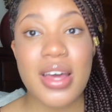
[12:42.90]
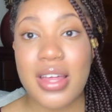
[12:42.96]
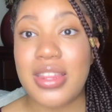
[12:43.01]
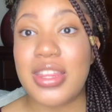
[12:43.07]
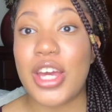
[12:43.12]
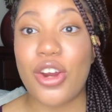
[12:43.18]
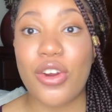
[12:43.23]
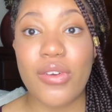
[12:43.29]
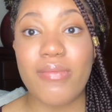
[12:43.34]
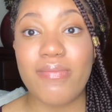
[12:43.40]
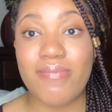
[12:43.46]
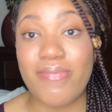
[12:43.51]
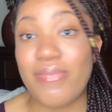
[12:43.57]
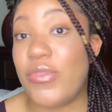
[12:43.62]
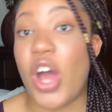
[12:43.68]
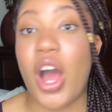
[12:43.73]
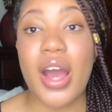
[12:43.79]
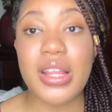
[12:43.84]
they're
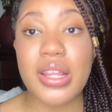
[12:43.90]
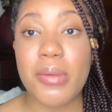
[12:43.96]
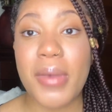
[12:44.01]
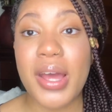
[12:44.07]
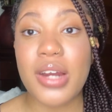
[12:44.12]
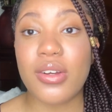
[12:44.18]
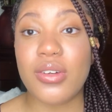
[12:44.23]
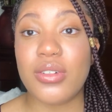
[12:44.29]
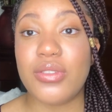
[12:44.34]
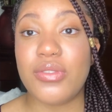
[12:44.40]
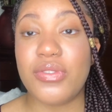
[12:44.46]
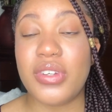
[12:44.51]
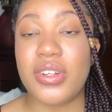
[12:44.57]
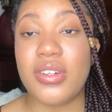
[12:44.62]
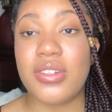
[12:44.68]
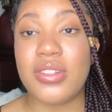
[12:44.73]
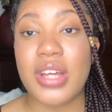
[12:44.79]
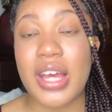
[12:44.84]
not in the medical
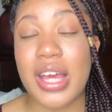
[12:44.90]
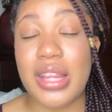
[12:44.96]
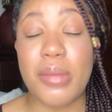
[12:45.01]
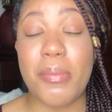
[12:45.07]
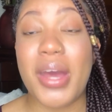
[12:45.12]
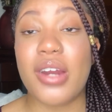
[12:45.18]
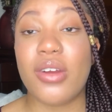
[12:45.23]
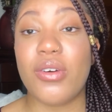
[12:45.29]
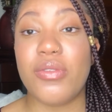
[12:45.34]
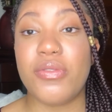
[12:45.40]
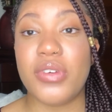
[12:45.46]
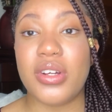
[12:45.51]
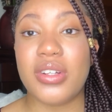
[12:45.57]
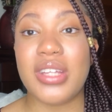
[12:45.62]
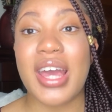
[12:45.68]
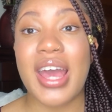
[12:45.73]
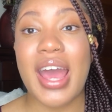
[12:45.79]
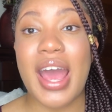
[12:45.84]
field,
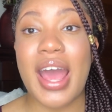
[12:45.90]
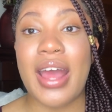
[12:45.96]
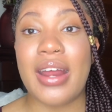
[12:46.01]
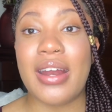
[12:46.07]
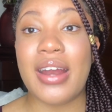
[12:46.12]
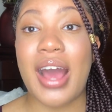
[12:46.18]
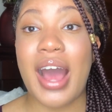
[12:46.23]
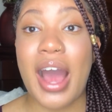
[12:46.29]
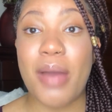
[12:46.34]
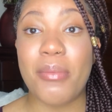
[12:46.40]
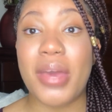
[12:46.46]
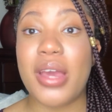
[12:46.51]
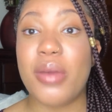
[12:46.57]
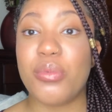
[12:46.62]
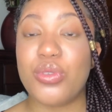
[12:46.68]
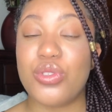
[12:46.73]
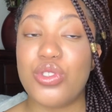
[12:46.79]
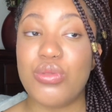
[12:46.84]
and I'm
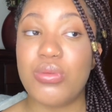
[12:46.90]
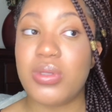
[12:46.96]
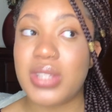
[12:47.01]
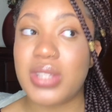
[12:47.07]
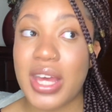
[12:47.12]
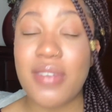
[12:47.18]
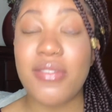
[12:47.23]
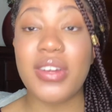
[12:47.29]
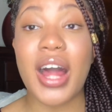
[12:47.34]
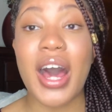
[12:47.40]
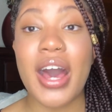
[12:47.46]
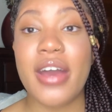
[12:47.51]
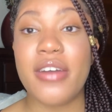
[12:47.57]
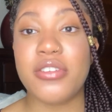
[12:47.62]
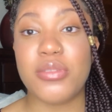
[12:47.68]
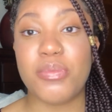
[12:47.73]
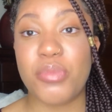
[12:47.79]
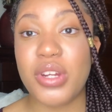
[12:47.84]
able to save
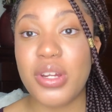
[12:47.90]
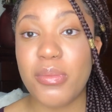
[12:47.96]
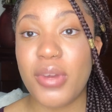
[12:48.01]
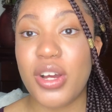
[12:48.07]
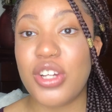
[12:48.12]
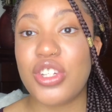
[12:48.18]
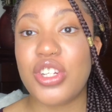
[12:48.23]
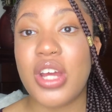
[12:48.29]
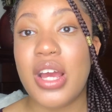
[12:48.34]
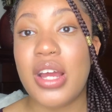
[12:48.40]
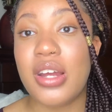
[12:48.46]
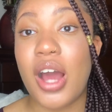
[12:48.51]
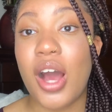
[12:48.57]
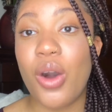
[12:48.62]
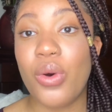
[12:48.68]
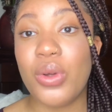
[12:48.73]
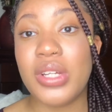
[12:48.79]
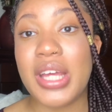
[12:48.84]
lives pretty much
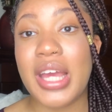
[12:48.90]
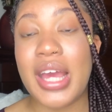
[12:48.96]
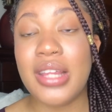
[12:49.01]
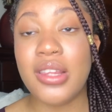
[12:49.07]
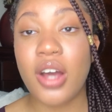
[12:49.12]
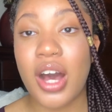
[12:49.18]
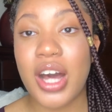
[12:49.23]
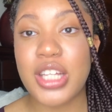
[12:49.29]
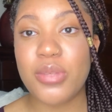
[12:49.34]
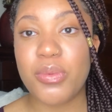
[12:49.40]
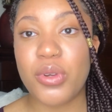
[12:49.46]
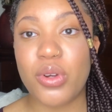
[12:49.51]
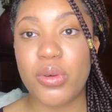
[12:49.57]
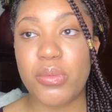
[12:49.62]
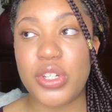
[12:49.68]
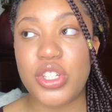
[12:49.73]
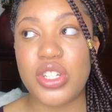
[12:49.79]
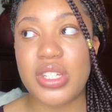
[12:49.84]
not only in the hospital
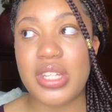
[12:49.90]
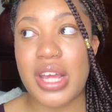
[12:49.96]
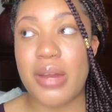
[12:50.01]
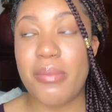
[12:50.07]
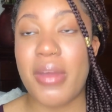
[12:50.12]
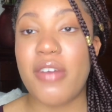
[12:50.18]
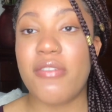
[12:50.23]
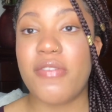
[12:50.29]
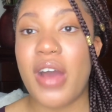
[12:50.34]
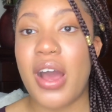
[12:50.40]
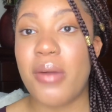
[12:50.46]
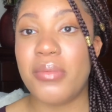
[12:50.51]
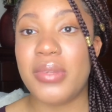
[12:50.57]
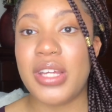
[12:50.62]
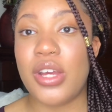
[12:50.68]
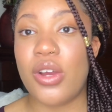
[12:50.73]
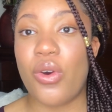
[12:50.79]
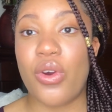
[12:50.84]
but just in my
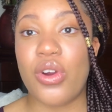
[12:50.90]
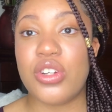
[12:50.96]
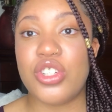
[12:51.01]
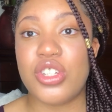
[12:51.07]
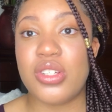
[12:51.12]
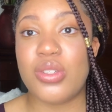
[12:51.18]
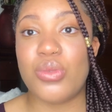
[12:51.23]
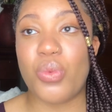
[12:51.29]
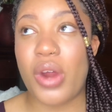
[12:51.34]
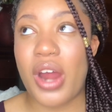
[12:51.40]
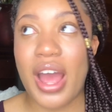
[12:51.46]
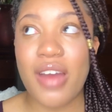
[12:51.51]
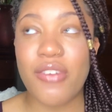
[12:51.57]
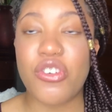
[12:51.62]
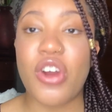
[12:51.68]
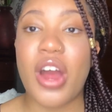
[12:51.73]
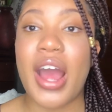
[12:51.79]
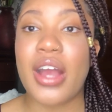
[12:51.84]
family or just
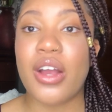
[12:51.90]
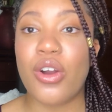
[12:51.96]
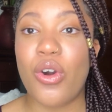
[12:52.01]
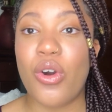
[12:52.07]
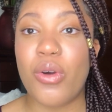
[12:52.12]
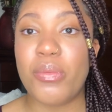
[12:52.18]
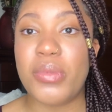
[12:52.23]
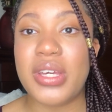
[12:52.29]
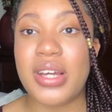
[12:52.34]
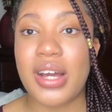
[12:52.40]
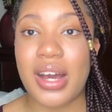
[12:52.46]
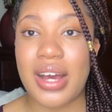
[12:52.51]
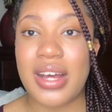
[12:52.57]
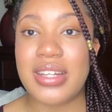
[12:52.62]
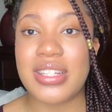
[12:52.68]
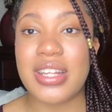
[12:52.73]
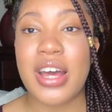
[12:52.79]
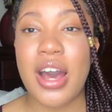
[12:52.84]
wherever I go
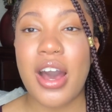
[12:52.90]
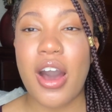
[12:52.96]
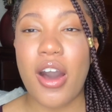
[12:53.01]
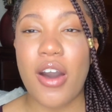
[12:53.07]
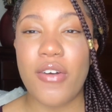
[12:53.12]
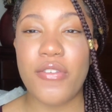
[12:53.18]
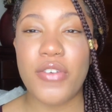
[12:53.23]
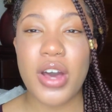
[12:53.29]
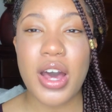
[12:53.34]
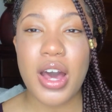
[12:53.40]
because of